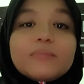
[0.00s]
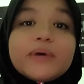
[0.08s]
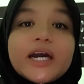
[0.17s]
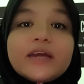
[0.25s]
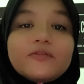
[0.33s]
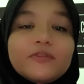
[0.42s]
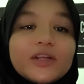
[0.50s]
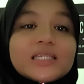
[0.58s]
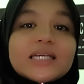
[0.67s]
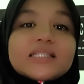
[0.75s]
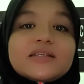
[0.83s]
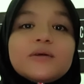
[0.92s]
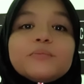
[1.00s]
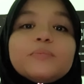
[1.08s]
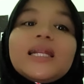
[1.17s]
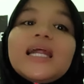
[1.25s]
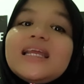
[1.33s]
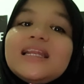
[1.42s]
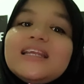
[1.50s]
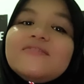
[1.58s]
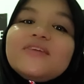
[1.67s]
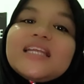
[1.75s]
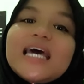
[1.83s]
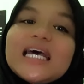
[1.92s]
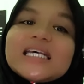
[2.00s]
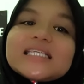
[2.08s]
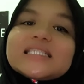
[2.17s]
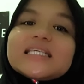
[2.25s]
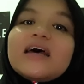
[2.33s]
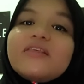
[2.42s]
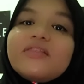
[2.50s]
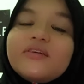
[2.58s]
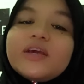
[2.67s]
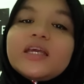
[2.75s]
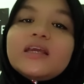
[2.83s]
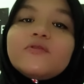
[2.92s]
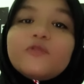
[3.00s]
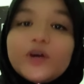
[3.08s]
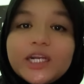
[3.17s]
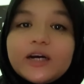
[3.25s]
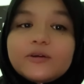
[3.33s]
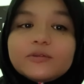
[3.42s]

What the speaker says: But for this example, I leave it as 3 for now.